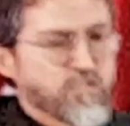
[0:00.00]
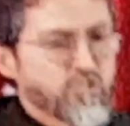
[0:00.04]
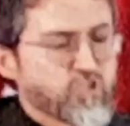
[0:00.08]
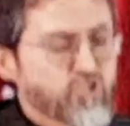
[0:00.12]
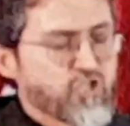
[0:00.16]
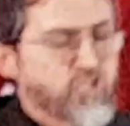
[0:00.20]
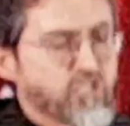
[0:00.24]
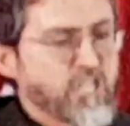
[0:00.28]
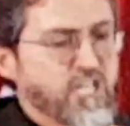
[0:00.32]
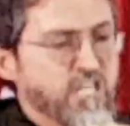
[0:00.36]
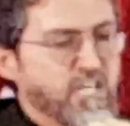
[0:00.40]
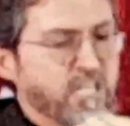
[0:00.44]

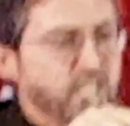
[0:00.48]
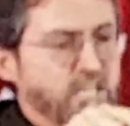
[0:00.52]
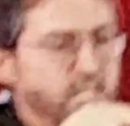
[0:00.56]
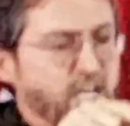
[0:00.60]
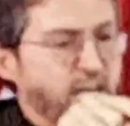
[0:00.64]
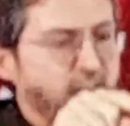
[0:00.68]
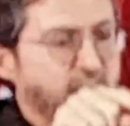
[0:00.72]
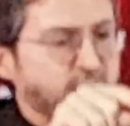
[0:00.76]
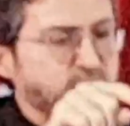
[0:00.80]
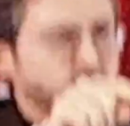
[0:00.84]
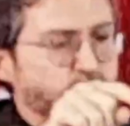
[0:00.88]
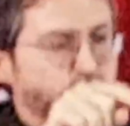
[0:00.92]

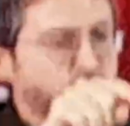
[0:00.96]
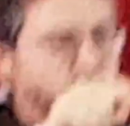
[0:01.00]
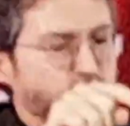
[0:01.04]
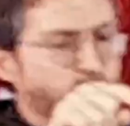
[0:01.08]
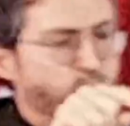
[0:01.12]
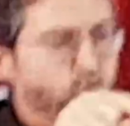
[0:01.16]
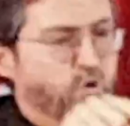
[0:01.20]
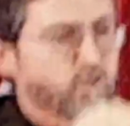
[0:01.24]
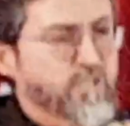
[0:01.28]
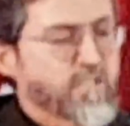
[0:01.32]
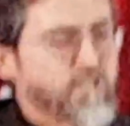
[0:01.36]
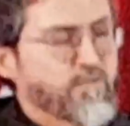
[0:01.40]
She has
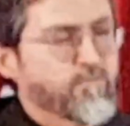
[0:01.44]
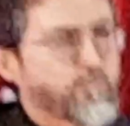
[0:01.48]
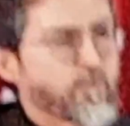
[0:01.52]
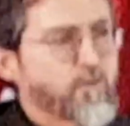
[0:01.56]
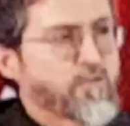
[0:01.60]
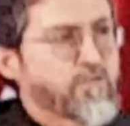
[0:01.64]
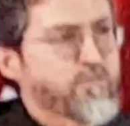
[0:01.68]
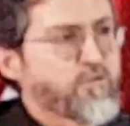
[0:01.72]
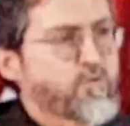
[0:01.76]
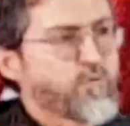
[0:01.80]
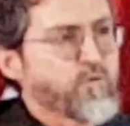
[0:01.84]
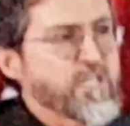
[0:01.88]
been working for
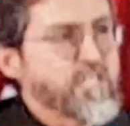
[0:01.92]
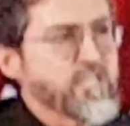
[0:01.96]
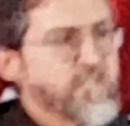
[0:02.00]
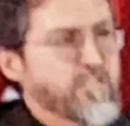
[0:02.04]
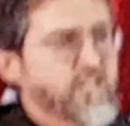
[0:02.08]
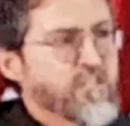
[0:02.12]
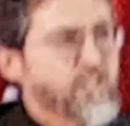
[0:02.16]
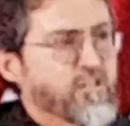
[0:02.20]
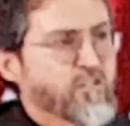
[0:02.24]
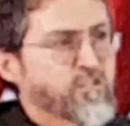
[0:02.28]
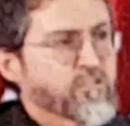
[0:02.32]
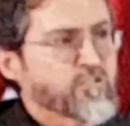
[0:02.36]
3
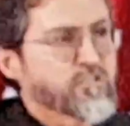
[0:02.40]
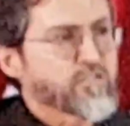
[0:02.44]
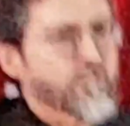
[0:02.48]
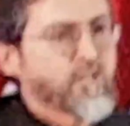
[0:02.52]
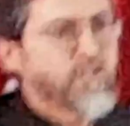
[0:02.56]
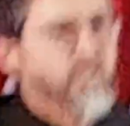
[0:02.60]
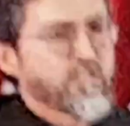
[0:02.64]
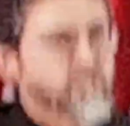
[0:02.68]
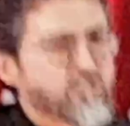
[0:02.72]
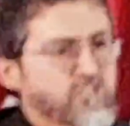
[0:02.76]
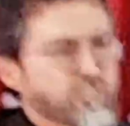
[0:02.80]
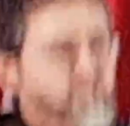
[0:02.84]
years
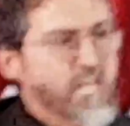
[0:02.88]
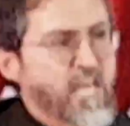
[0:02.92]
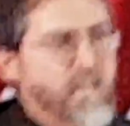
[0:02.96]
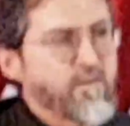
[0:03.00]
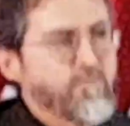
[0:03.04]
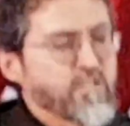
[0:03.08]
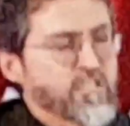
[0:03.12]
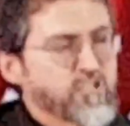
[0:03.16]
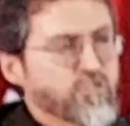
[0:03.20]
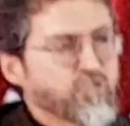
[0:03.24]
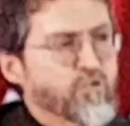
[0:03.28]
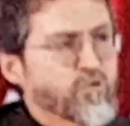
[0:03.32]

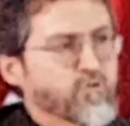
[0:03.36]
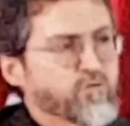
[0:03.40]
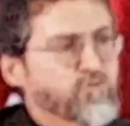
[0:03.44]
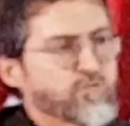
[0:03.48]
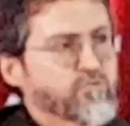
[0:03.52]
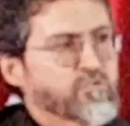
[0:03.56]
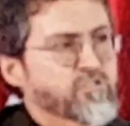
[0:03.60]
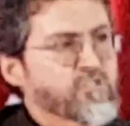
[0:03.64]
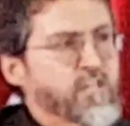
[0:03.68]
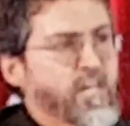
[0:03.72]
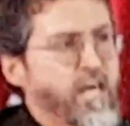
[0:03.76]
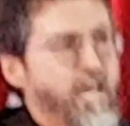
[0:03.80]
saving
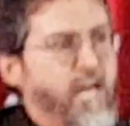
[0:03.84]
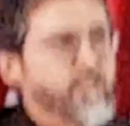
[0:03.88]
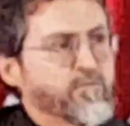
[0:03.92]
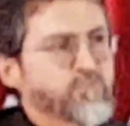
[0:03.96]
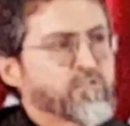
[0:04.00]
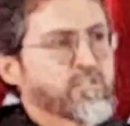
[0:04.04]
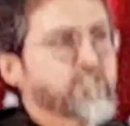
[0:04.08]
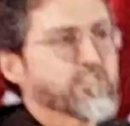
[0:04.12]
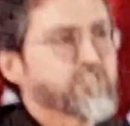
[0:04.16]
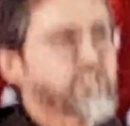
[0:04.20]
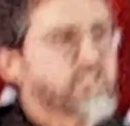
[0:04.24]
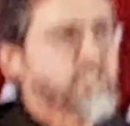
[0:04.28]
children's
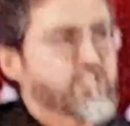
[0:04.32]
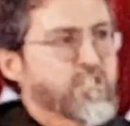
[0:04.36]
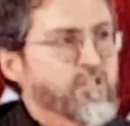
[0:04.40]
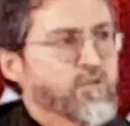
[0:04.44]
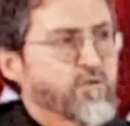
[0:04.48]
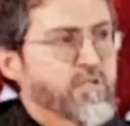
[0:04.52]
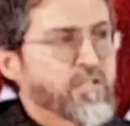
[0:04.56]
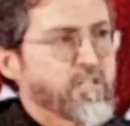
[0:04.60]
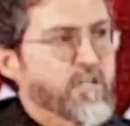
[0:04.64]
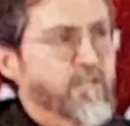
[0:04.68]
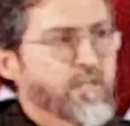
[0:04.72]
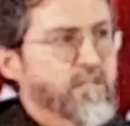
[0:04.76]
lives in
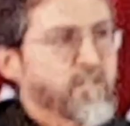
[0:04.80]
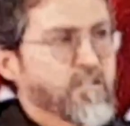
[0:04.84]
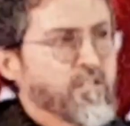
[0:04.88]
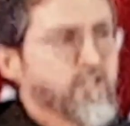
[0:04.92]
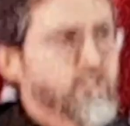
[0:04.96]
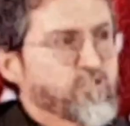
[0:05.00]
Syria.